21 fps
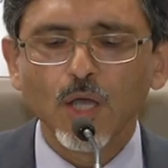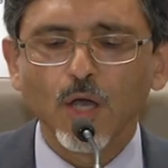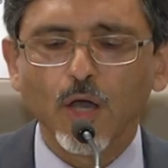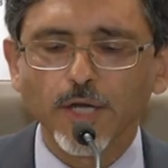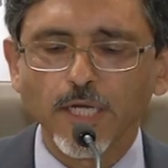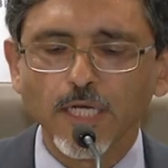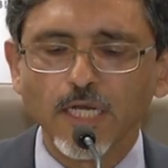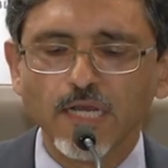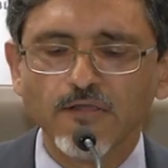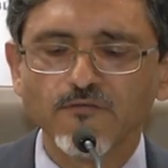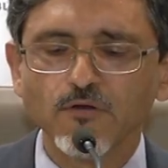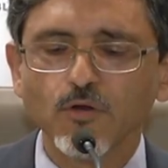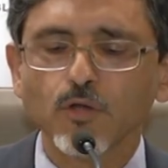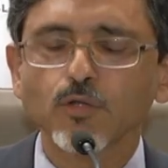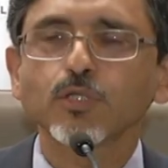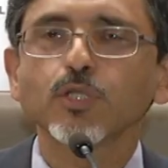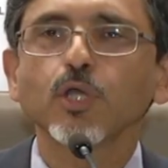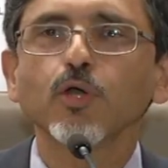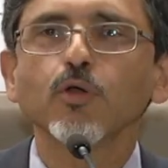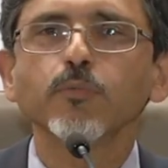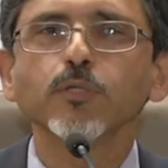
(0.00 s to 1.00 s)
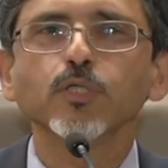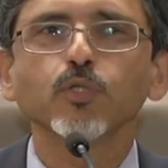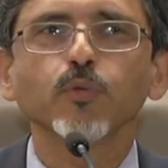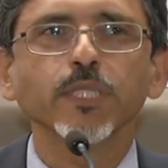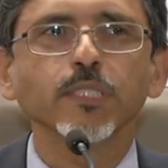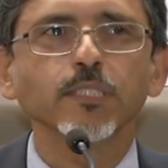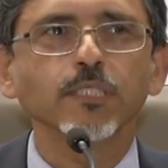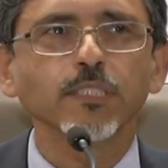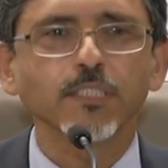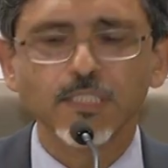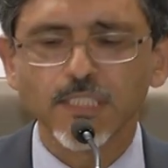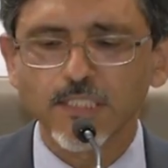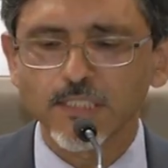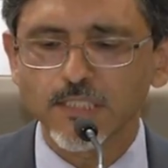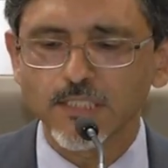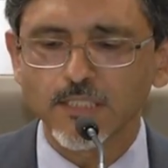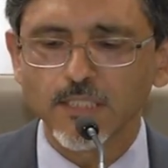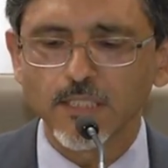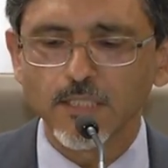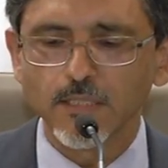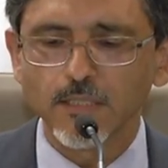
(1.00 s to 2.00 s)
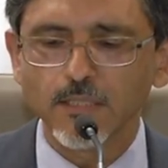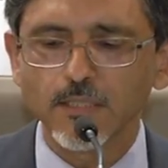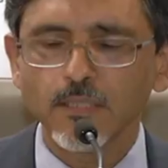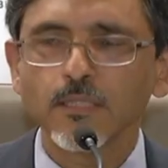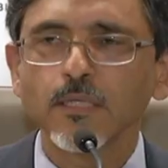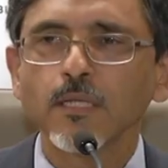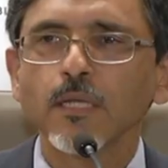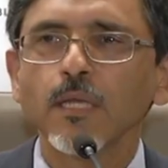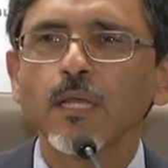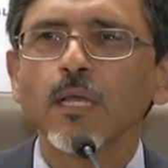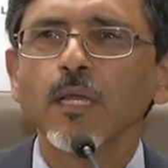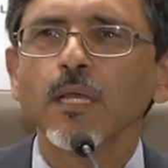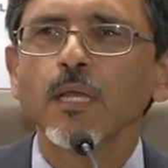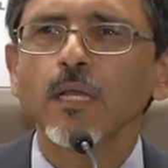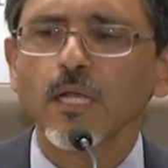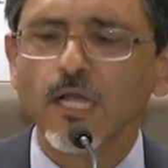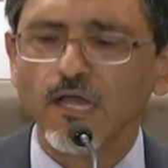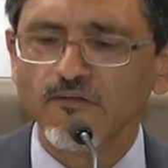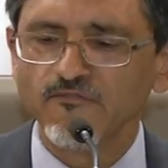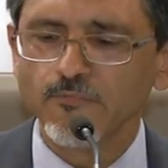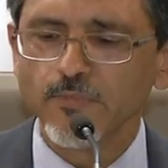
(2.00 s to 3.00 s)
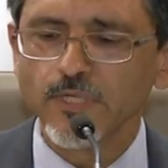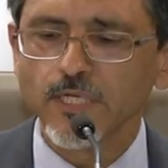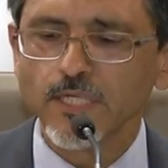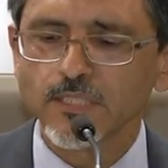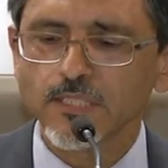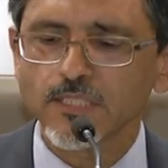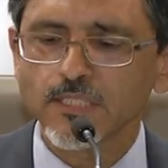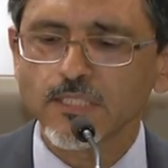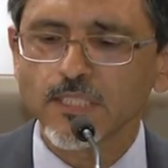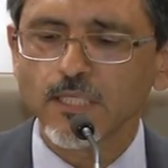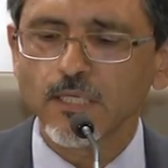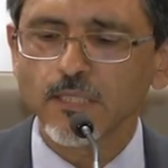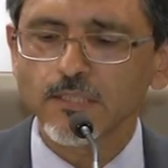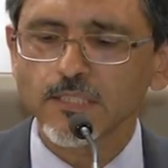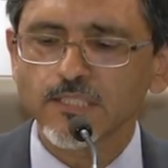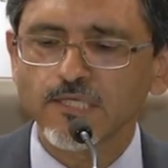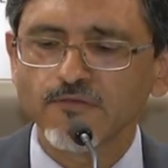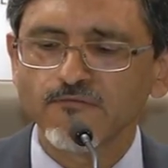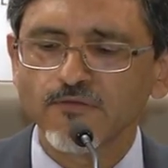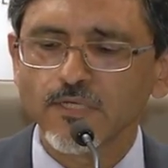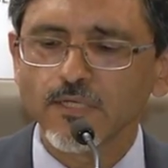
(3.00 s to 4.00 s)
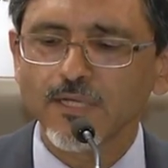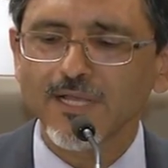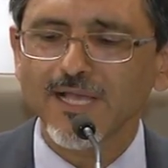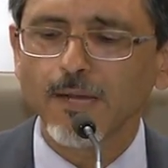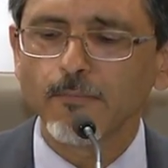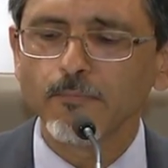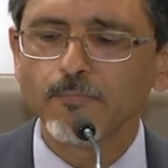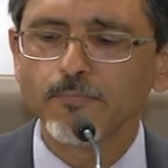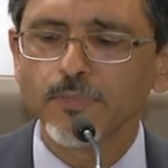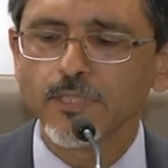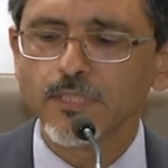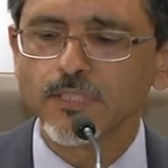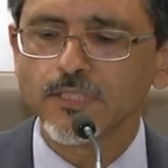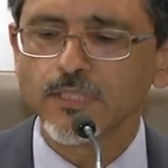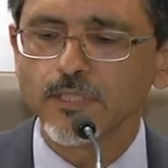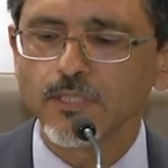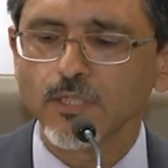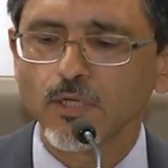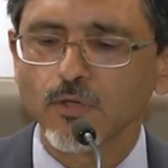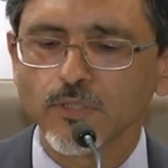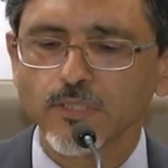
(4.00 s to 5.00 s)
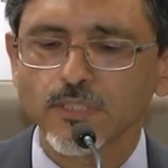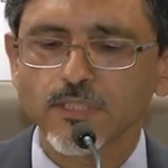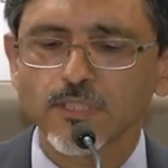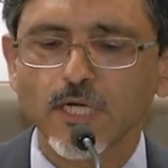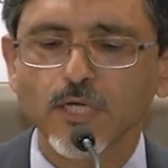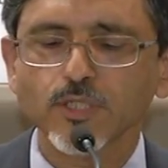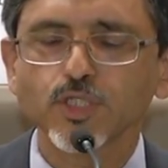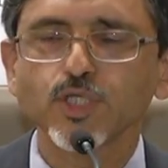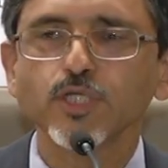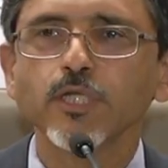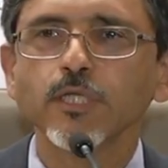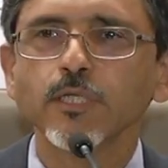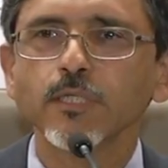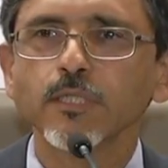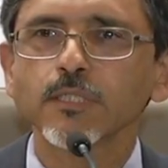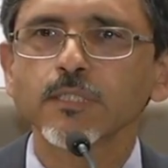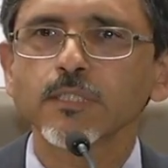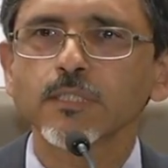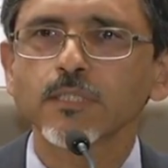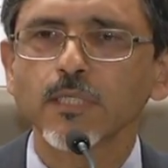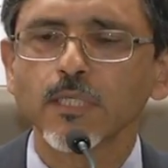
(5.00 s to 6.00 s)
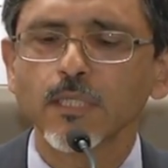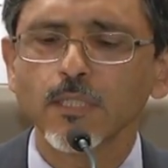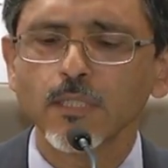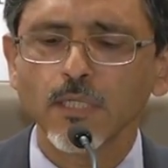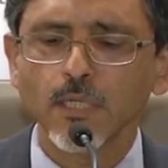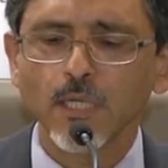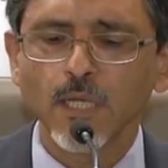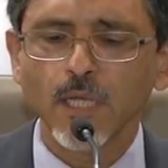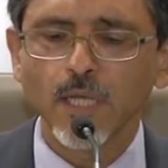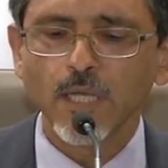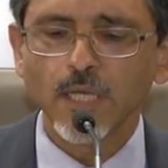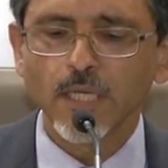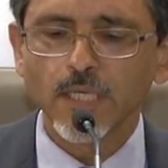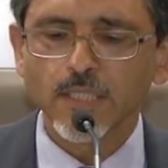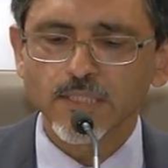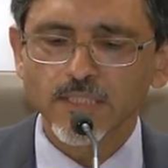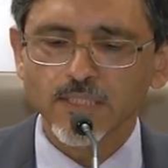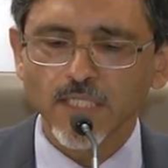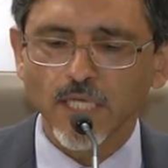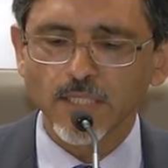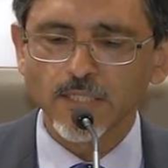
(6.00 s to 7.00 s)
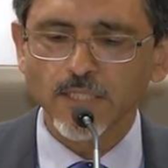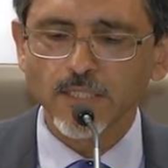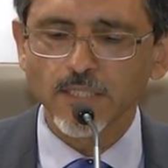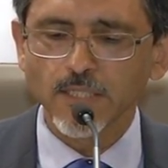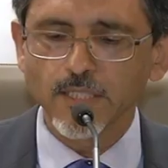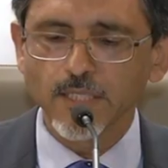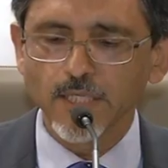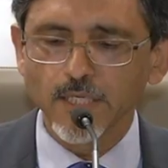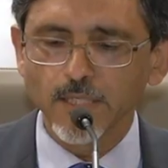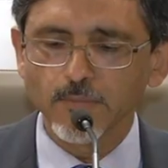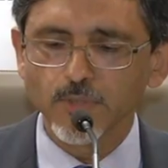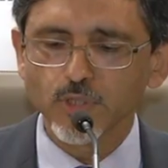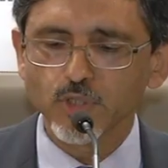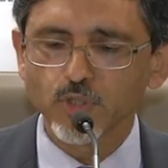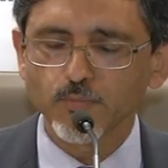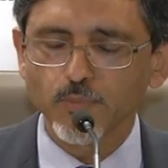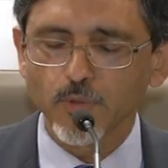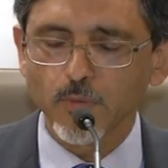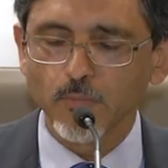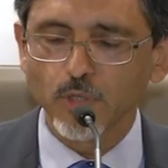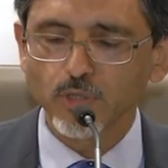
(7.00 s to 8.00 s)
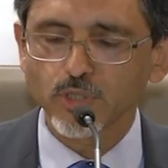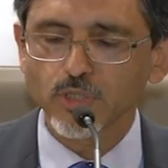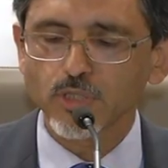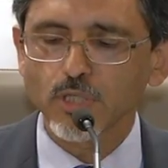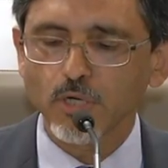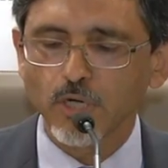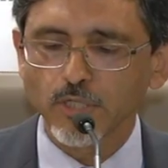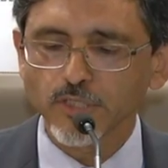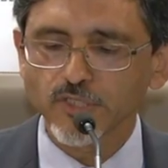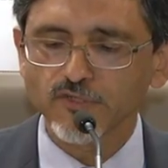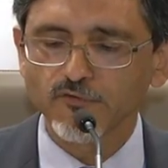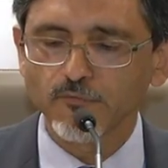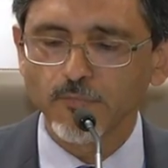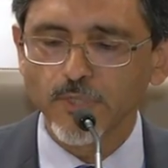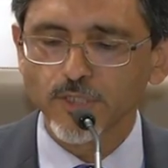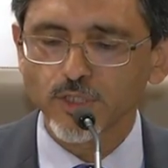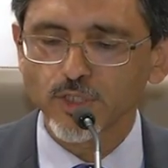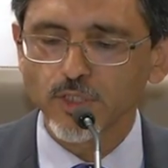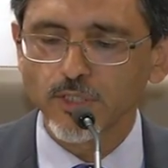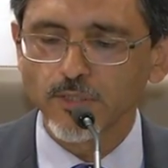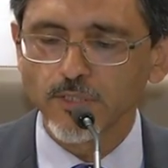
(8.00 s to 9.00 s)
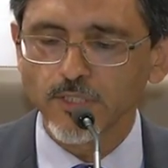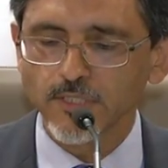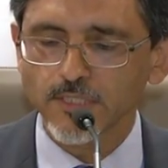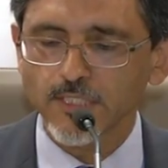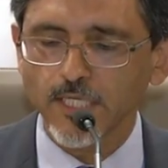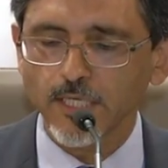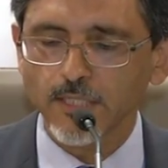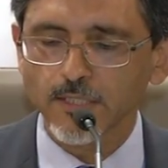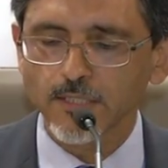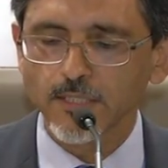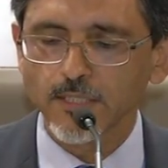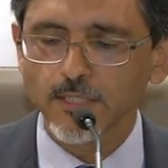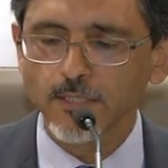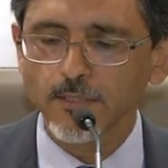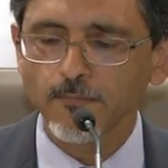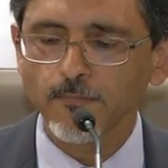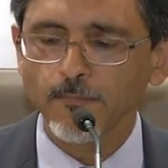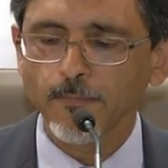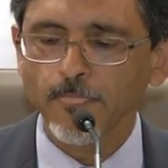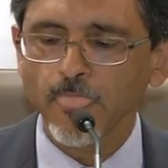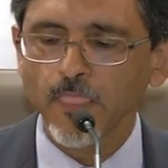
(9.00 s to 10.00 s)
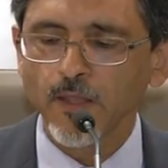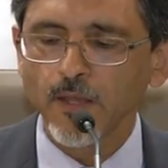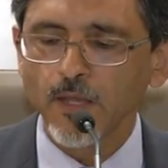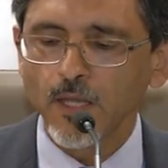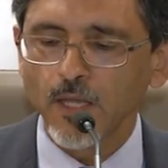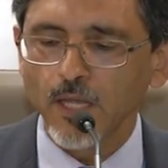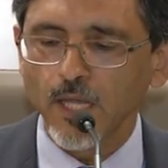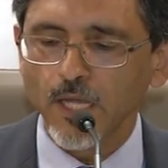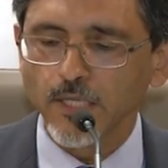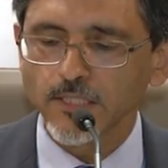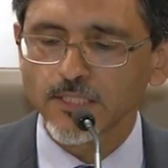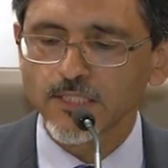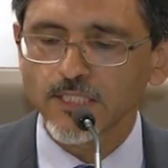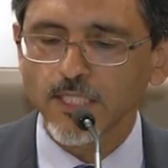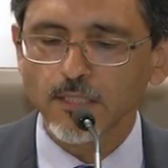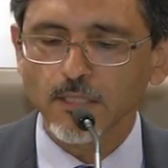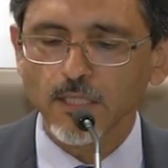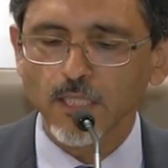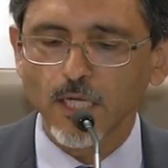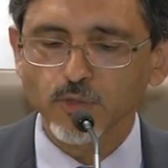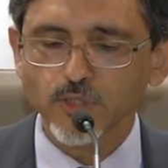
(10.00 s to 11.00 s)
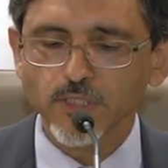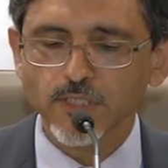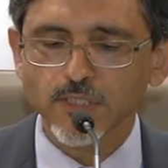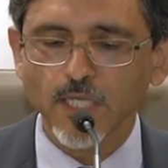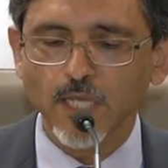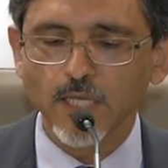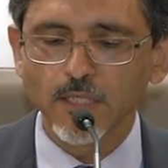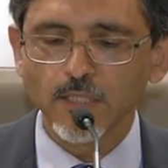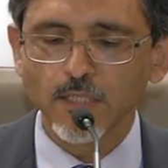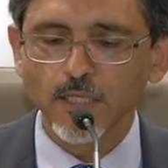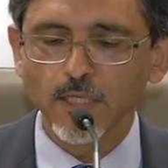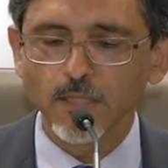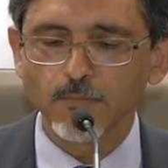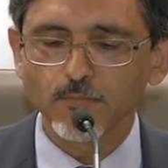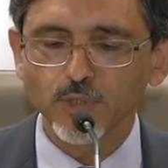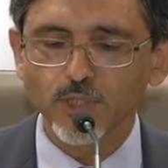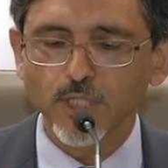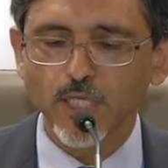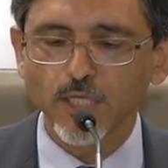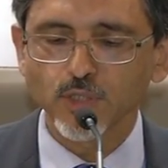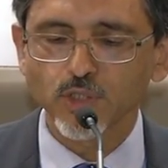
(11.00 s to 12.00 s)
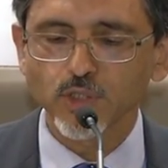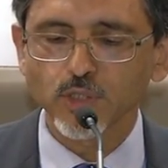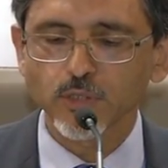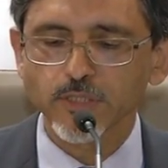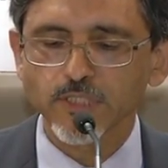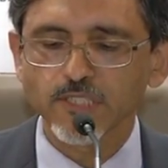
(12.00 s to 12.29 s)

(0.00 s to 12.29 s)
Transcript: On 11 October 2016, government and 7 companies in the construction industry signed an agreement to promote transformation in the sector and settle outstanding and potential